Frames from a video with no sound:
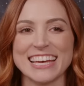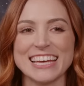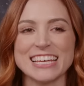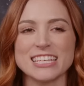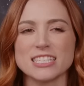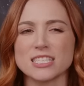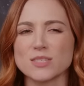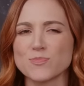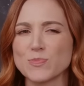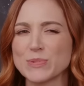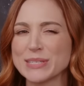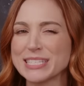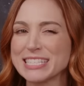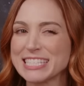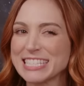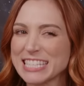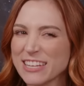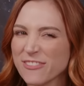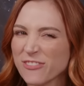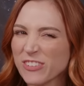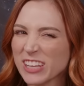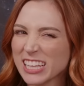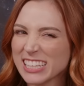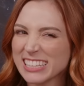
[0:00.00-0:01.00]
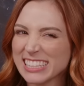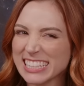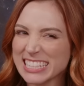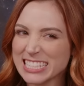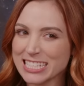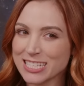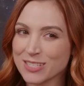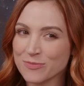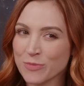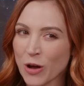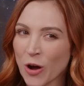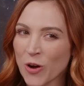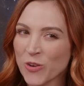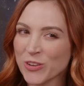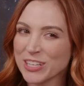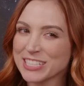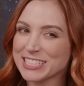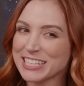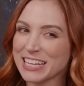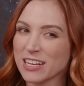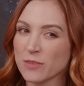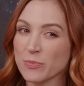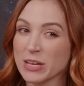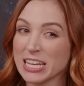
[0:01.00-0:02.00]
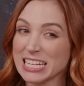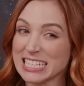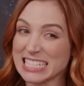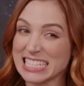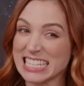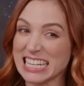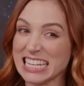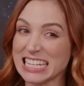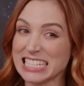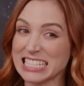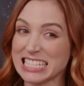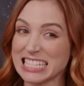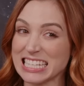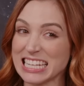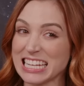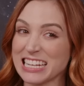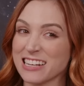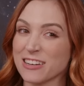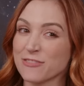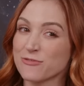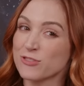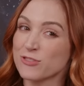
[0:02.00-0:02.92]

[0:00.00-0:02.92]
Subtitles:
Specifically, smoke is going to be a DC of